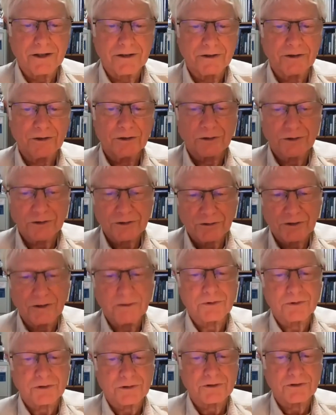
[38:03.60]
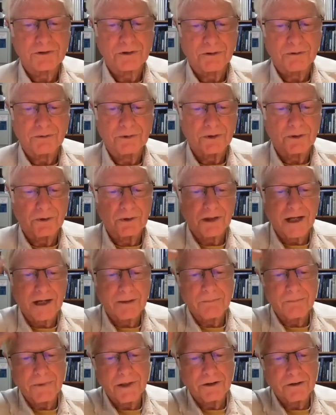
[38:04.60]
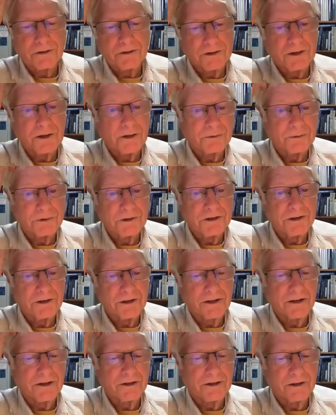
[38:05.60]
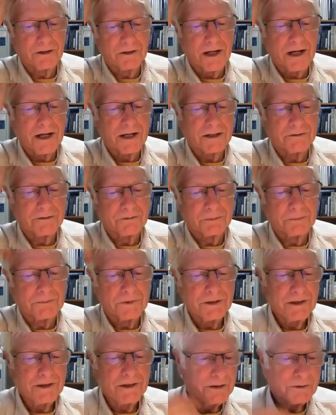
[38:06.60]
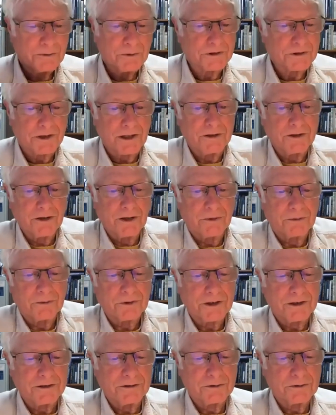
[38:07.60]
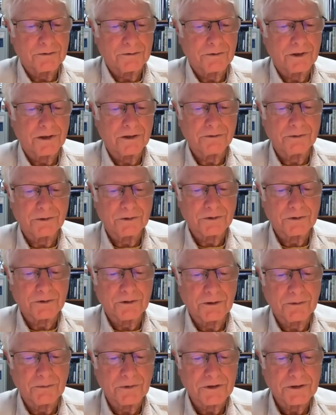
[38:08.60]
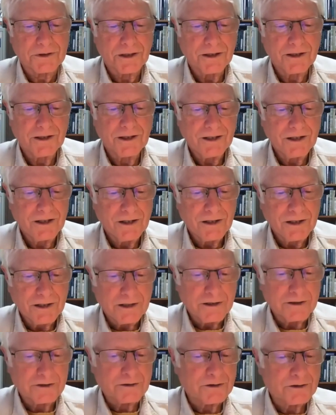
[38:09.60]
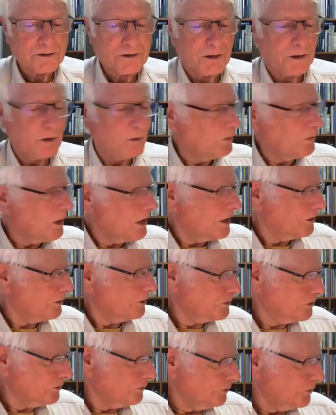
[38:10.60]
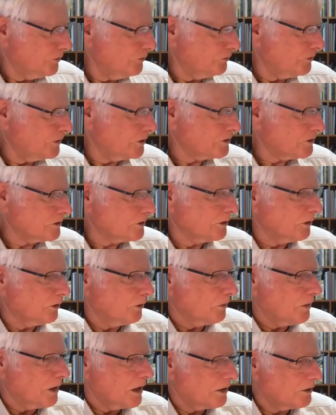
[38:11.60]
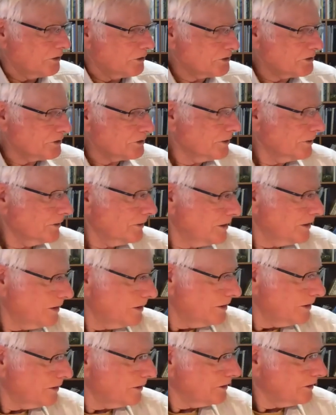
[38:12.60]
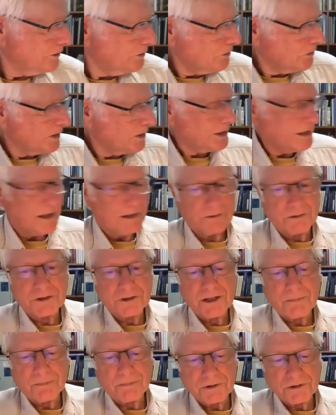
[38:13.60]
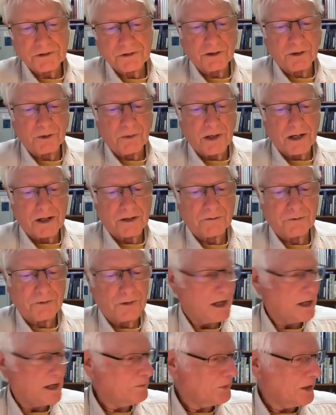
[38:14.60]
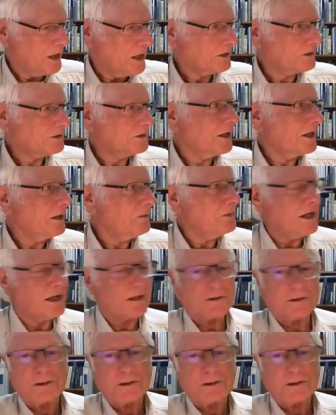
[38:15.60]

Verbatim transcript: your streamers will serve you a lot better and you don't need to carry a lot of them, which I don't. I use very few streamers. In still waters, if you fish still waters, you want to have a separate stillwater fly box. And I'm actually